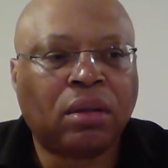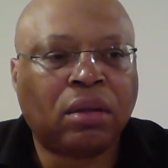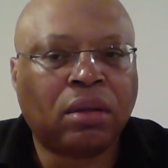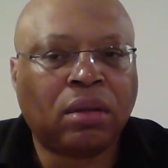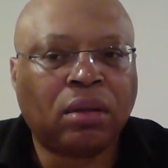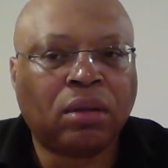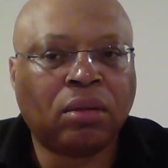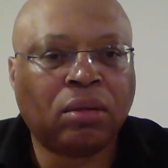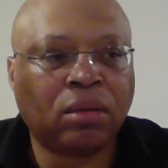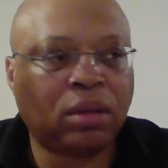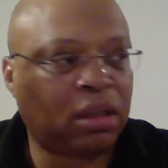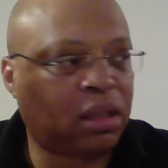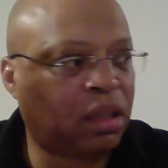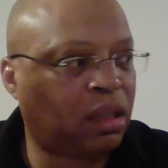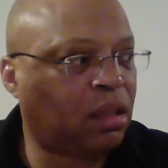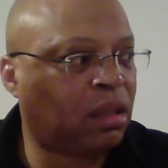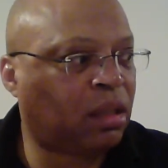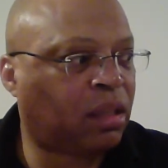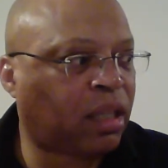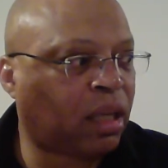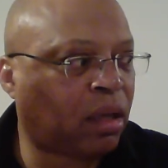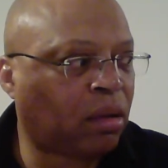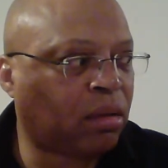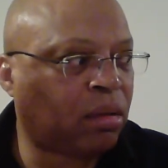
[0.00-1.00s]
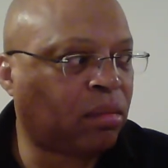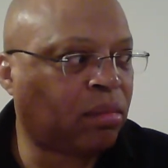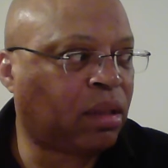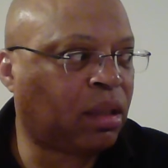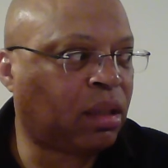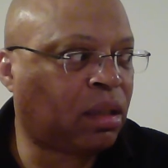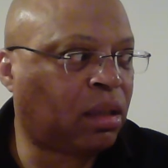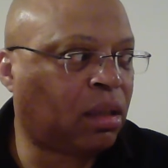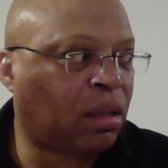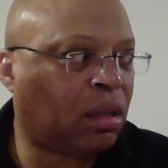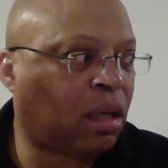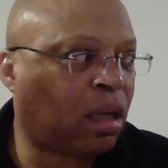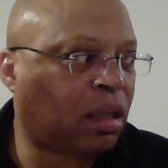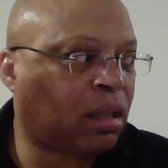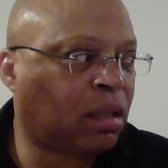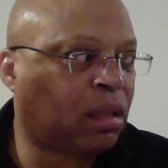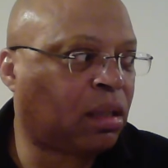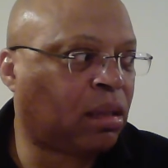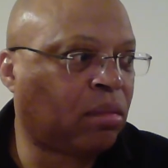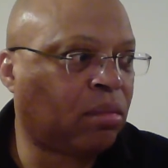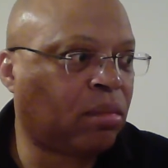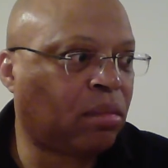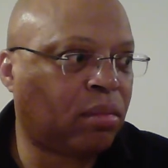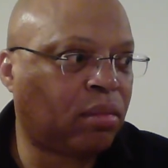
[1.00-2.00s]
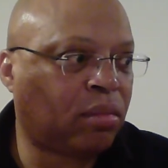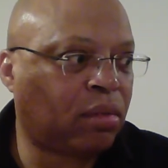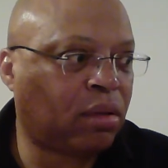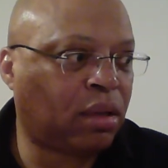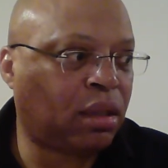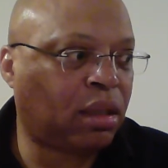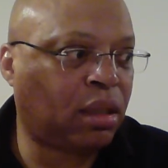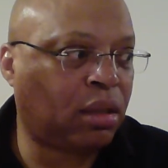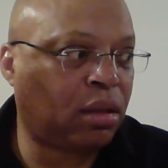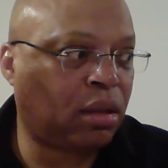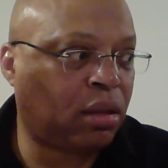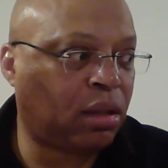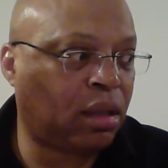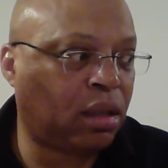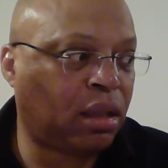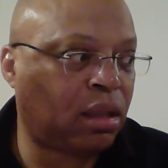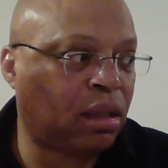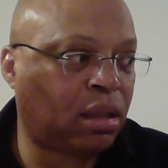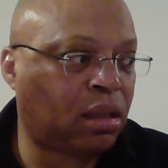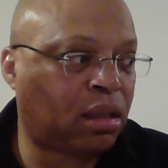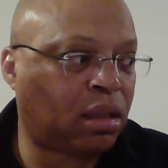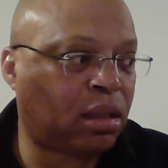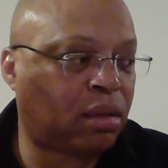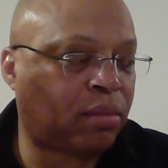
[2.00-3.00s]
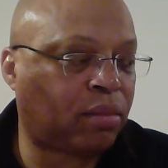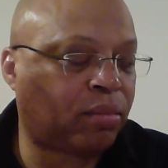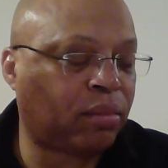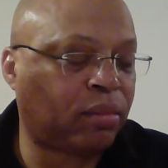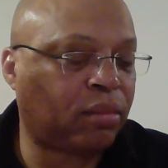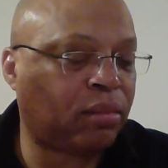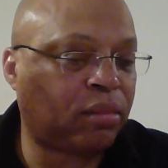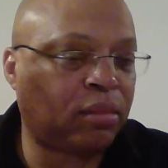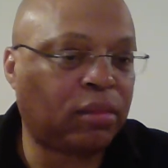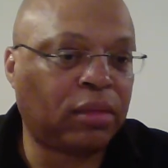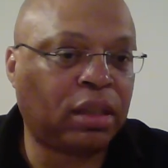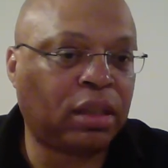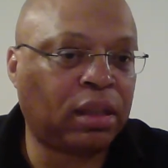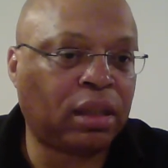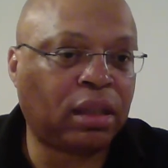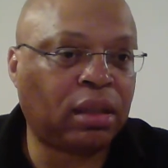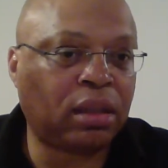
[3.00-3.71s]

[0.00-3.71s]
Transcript: Well, did you tell them? Did you lie to them? You didn't. Did